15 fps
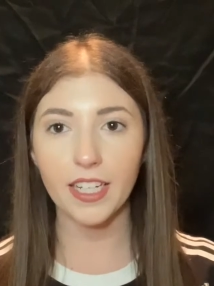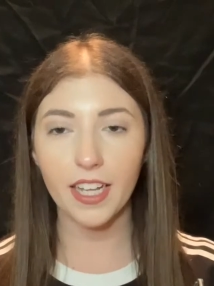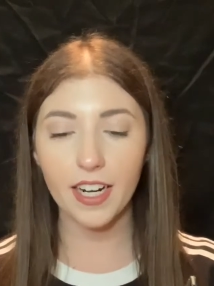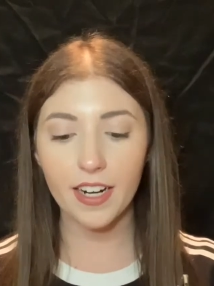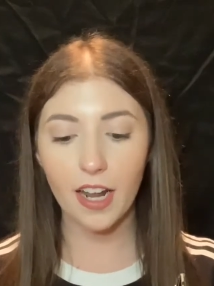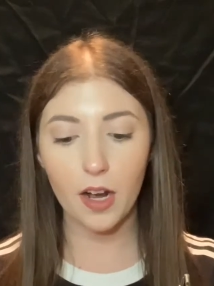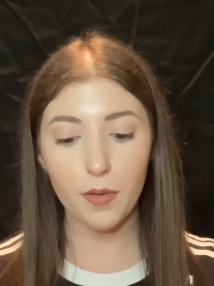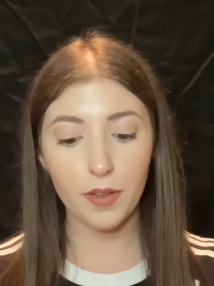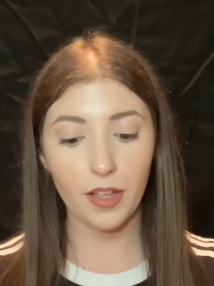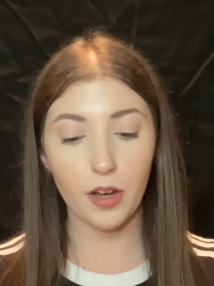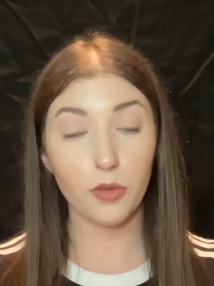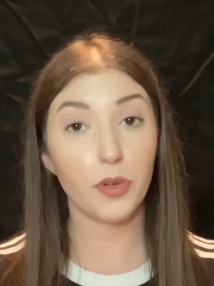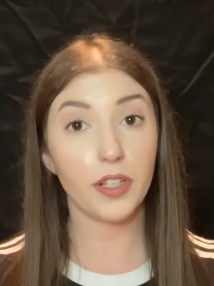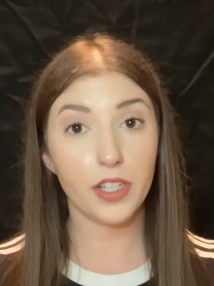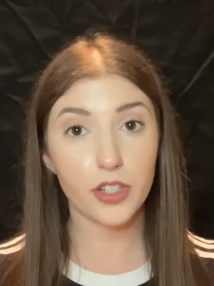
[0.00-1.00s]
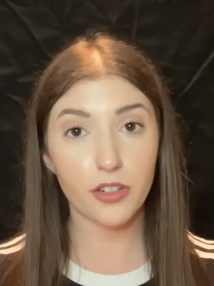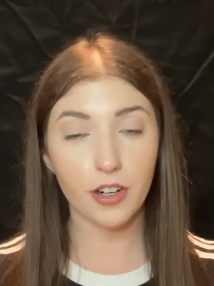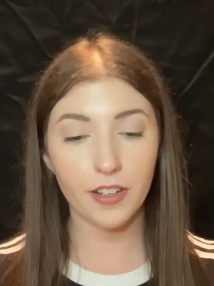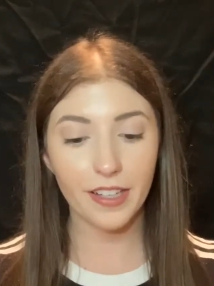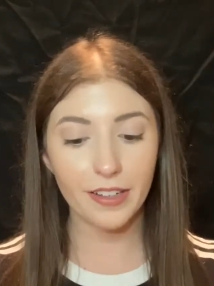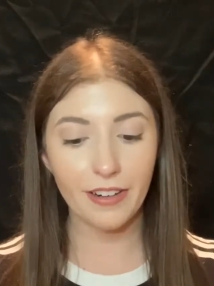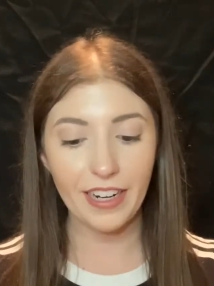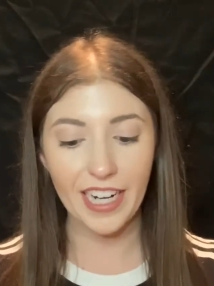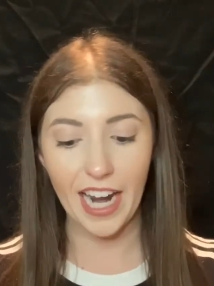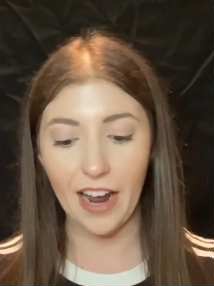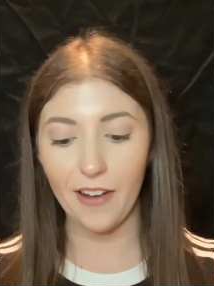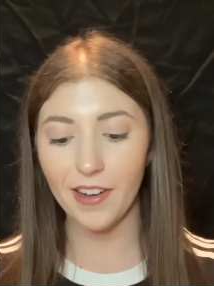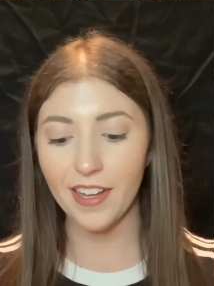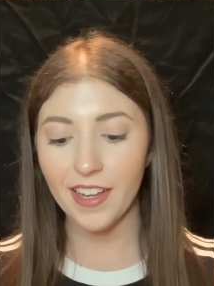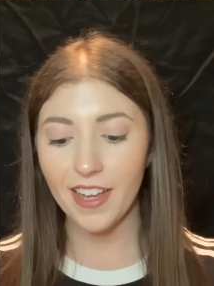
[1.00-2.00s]
get it out without really struggling right
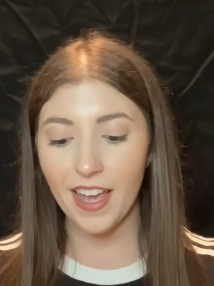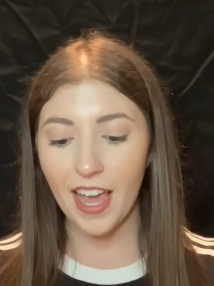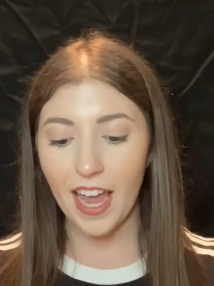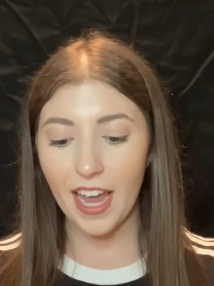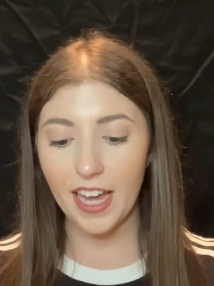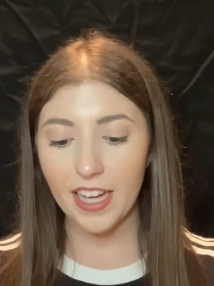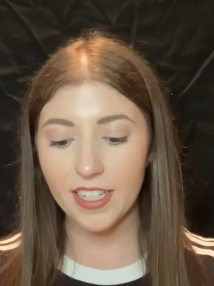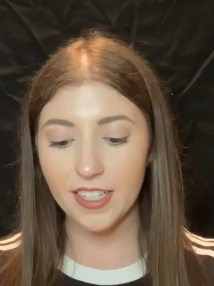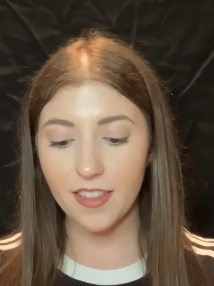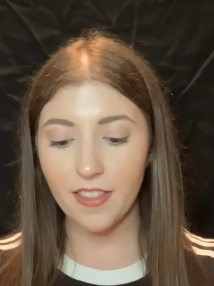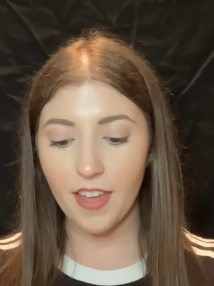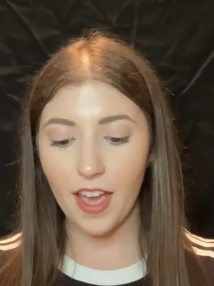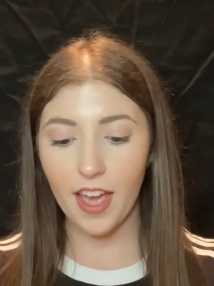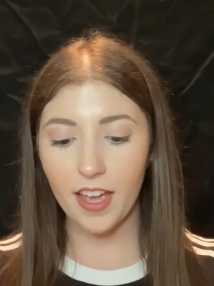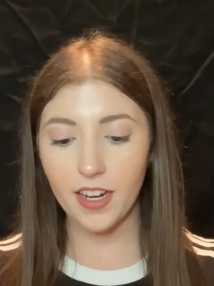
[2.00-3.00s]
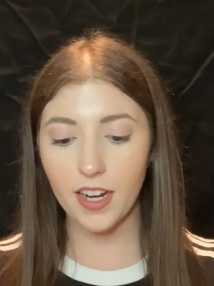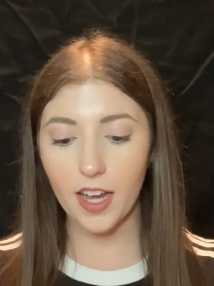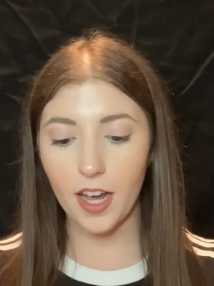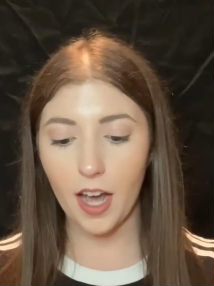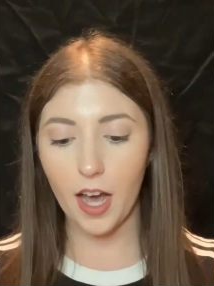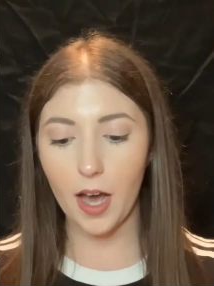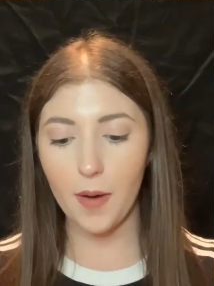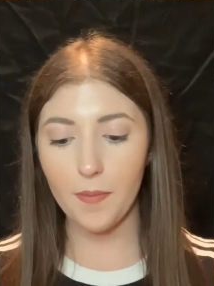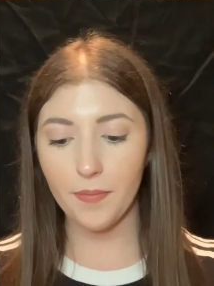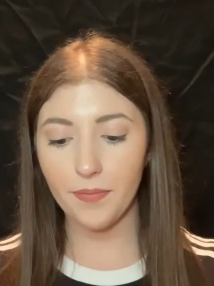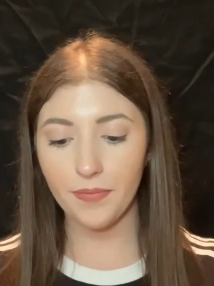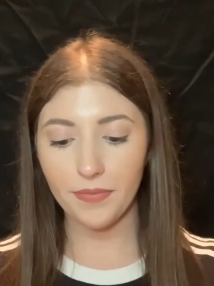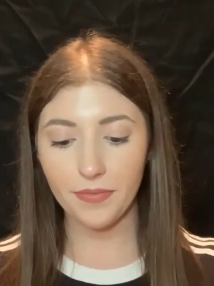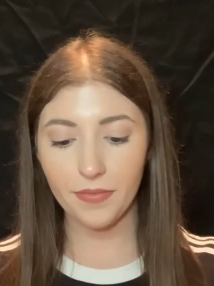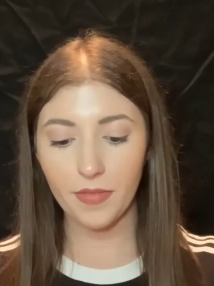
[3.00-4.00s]
now. And then
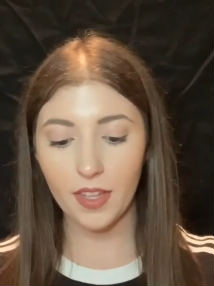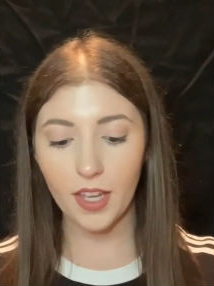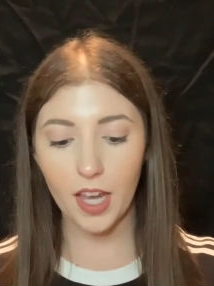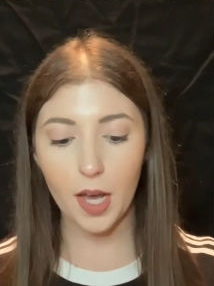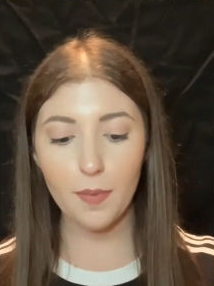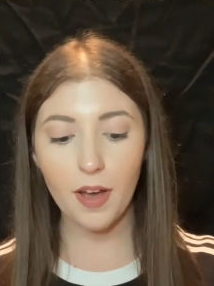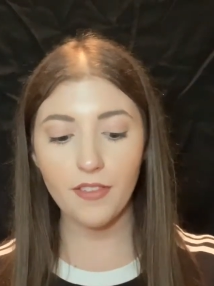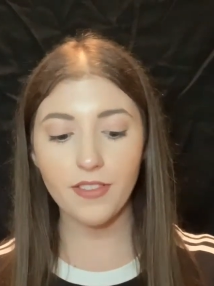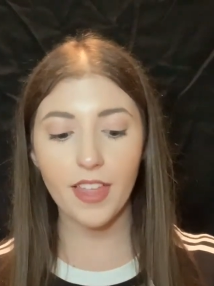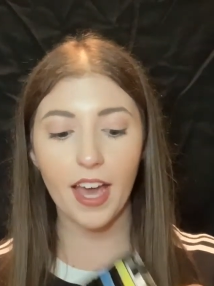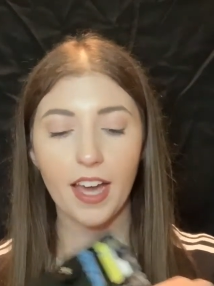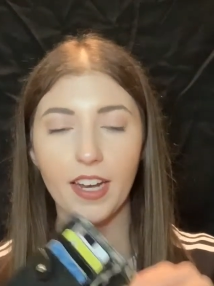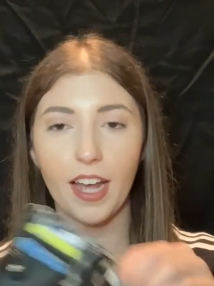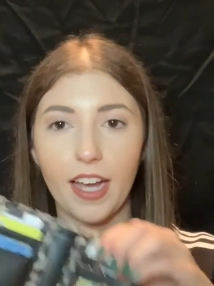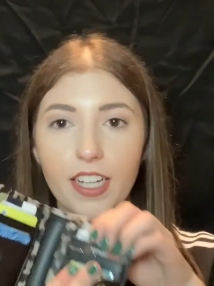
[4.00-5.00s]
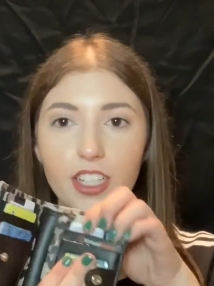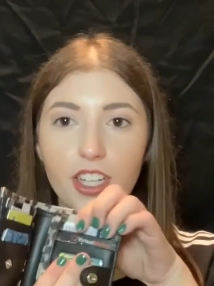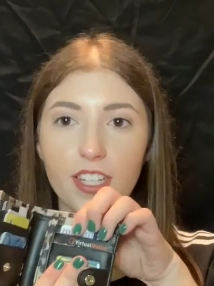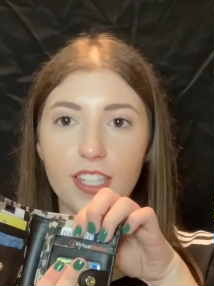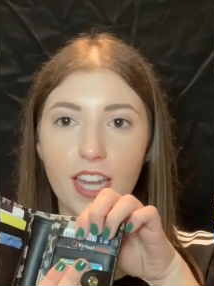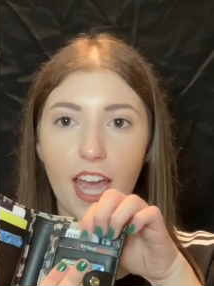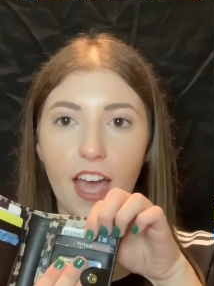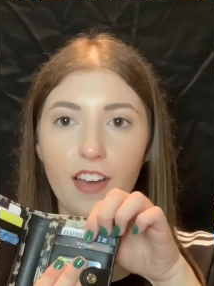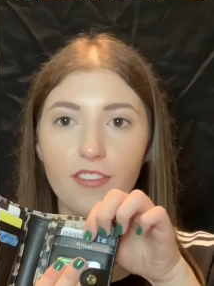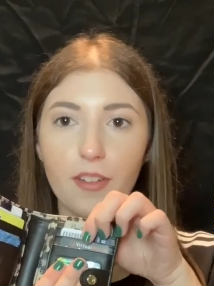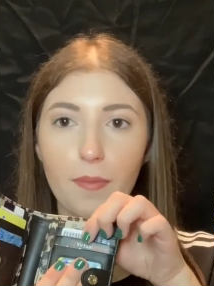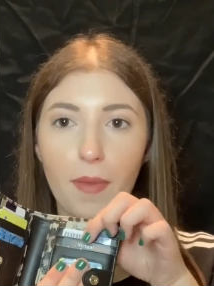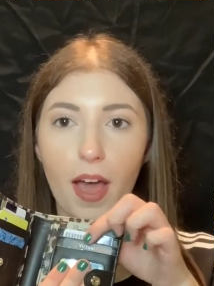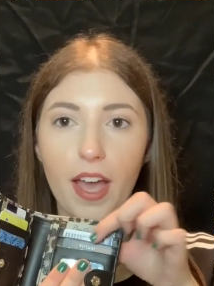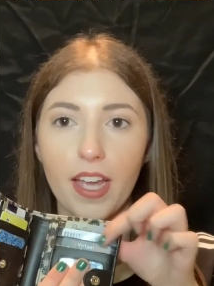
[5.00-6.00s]
above that, I just have
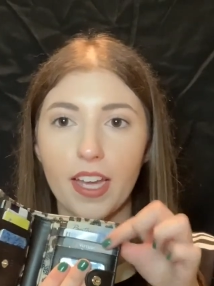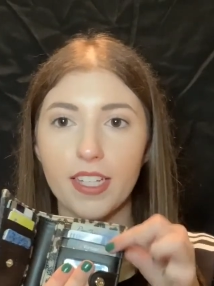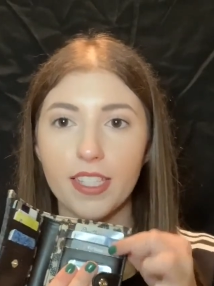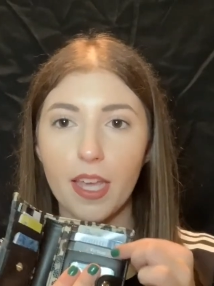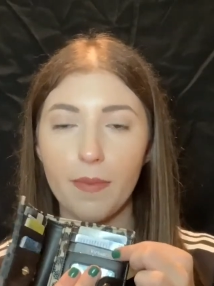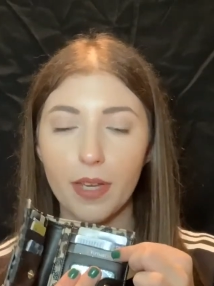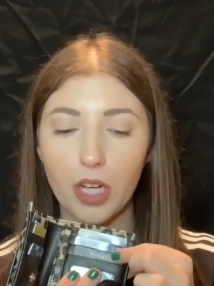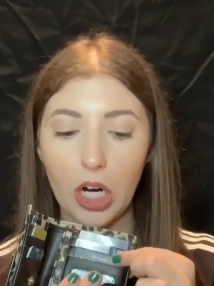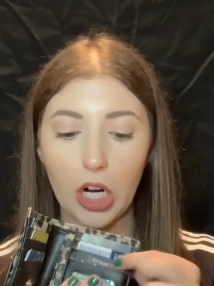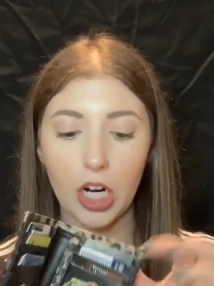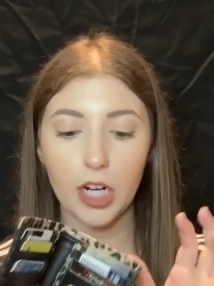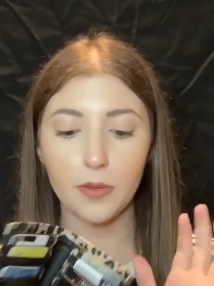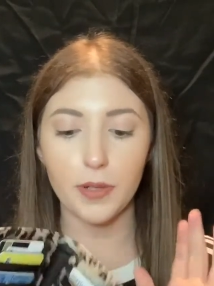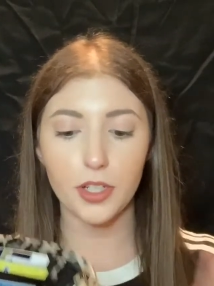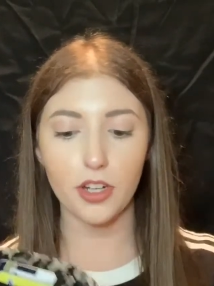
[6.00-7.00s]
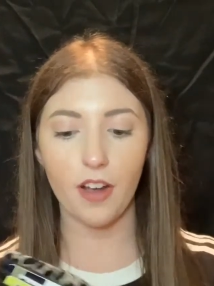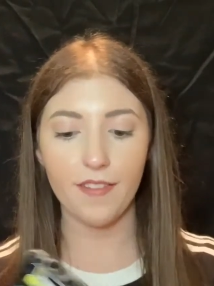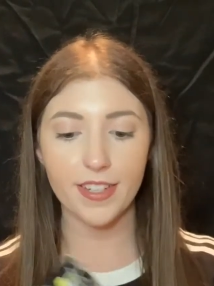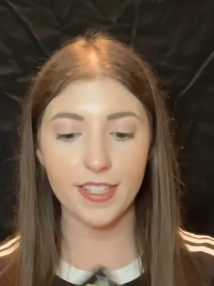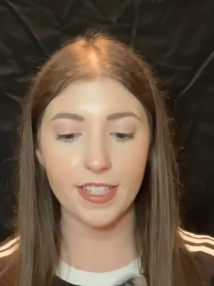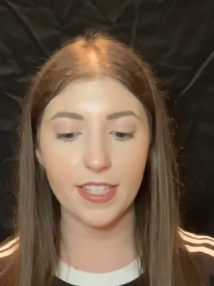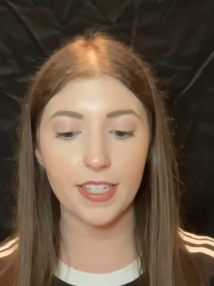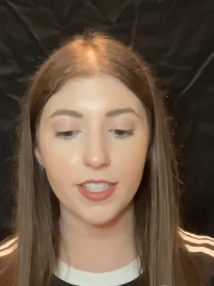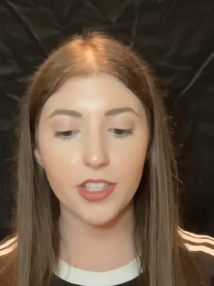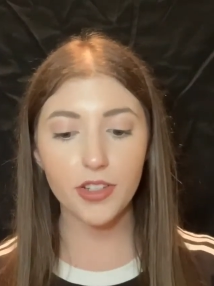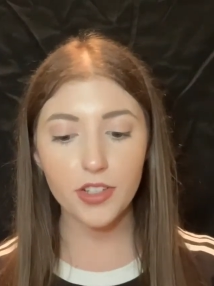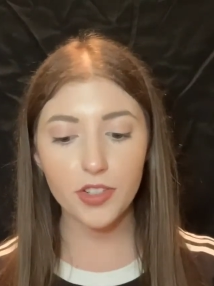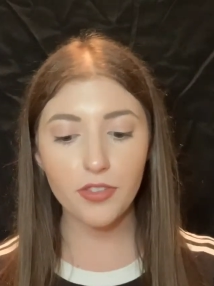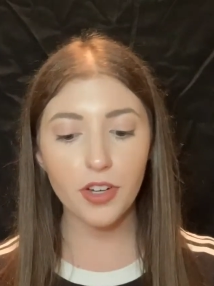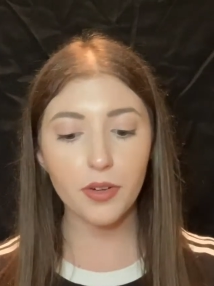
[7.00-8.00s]
my debit card, which obviously gets
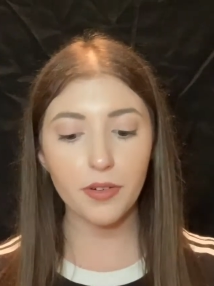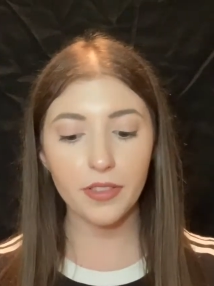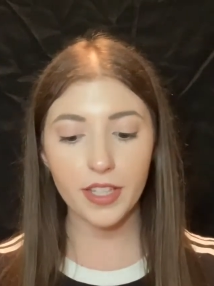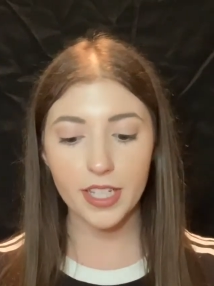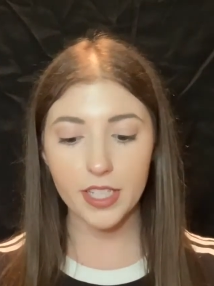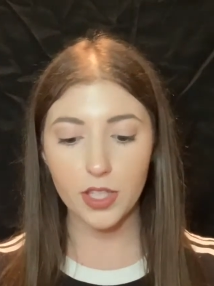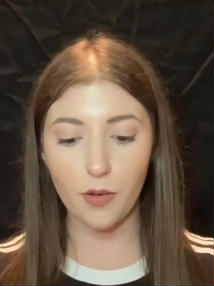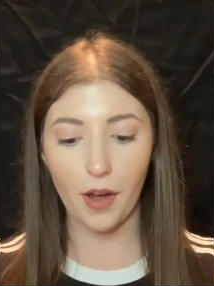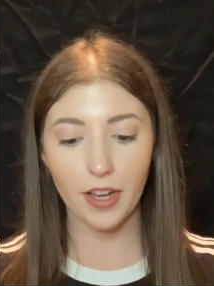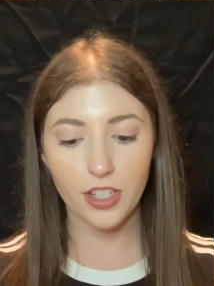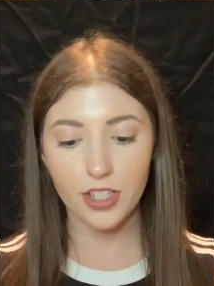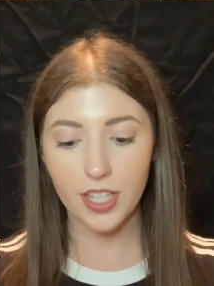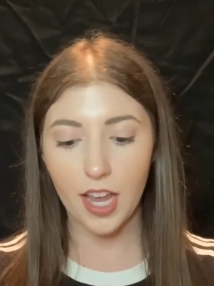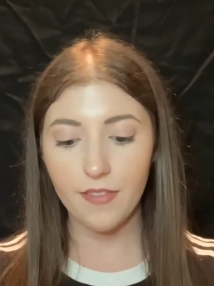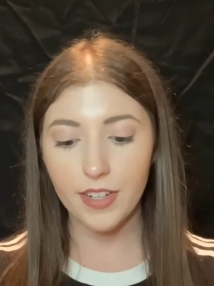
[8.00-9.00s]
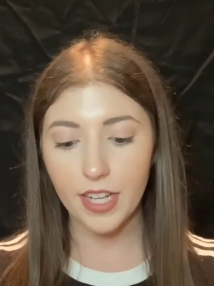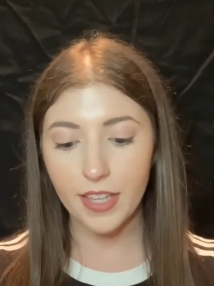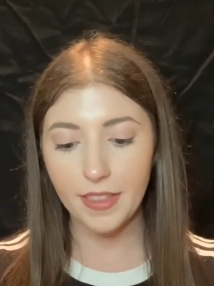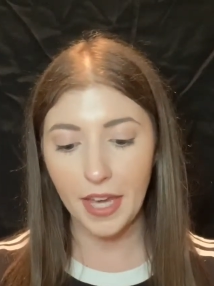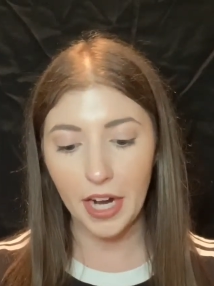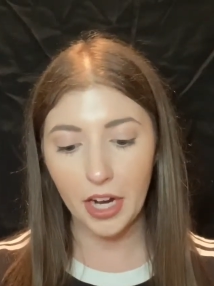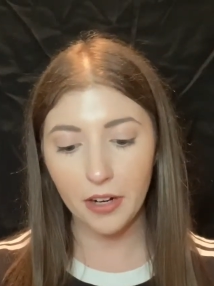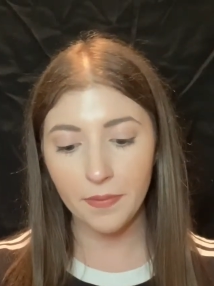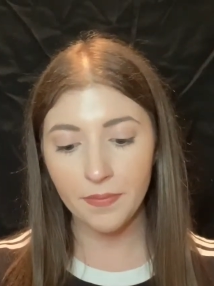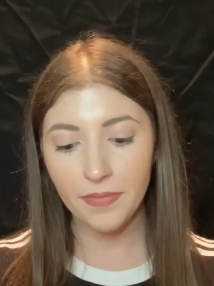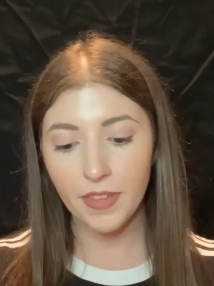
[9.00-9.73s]
used frequently, so I just have it in there.